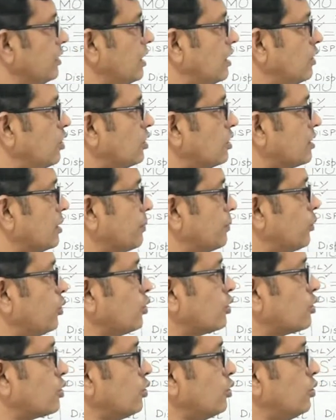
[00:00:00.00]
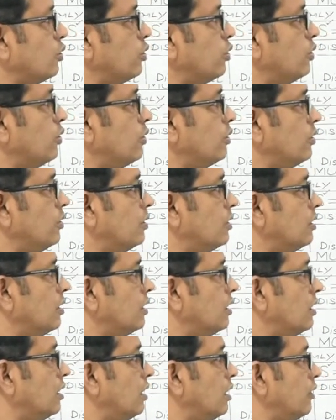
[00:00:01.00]
are not supposed to,
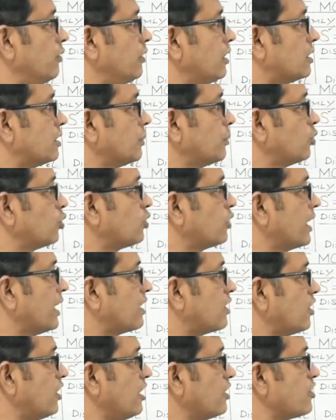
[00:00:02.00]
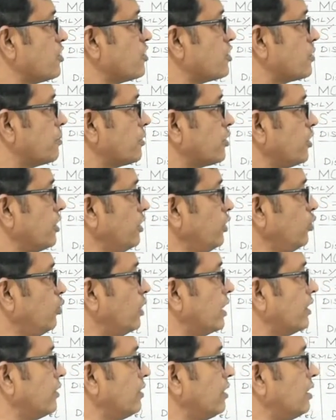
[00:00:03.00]
we are supposed to get relationship between u
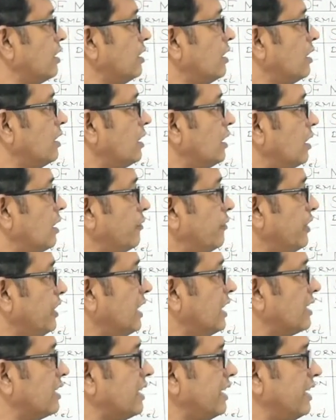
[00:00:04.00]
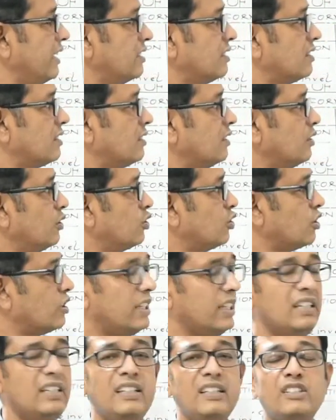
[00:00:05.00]
and v and s. So
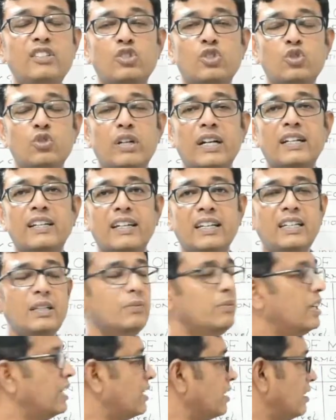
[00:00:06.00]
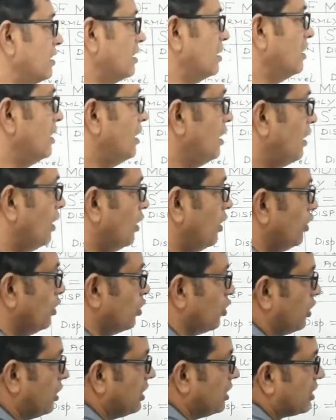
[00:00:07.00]
t needs to get eliminated.
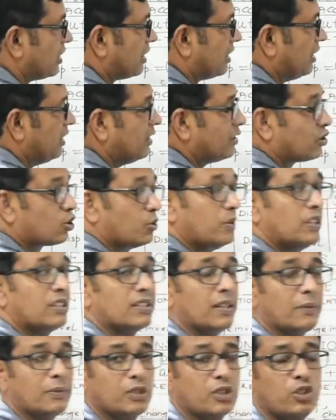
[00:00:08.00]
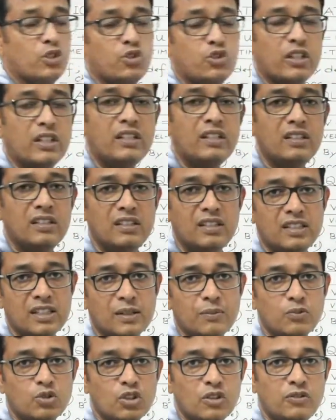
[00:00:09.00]
So here t is to be substituted in
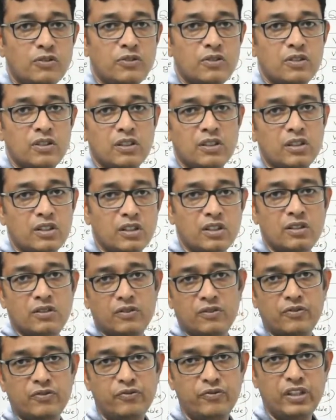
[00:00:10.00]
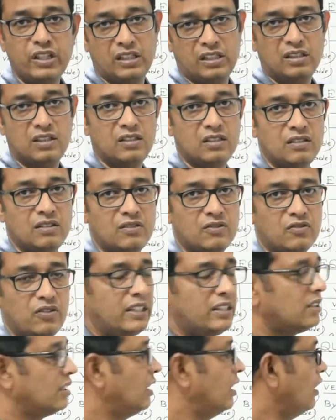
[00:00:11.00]
terms of v,
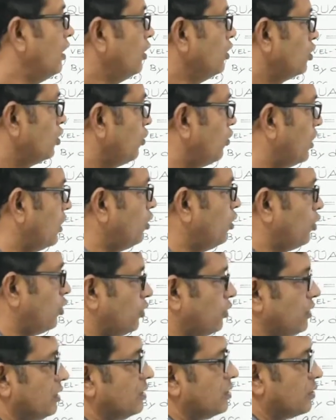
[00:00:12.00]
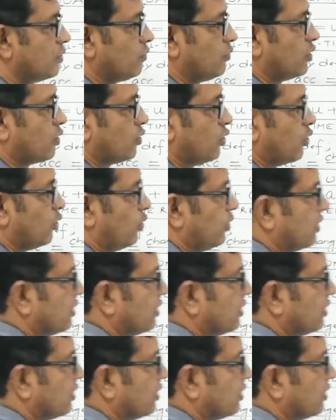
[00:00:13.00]
right? So what to do